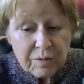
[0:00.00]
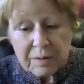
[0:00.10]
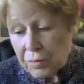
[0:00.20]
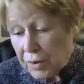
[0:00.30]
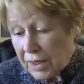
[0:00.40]

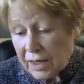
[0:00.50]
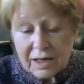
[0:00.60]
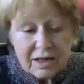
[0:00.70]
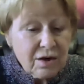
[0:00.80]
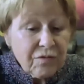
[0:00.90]
We bring
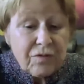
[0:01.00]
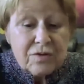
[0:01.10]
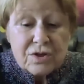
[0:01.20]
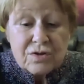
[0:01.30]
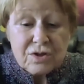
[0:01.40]
any
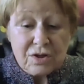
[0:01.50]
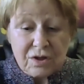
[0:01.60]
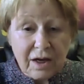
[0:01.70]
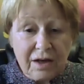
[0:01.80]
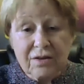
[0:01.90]
differences
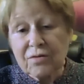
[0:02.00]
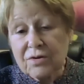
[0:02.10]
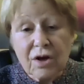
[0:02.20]
together,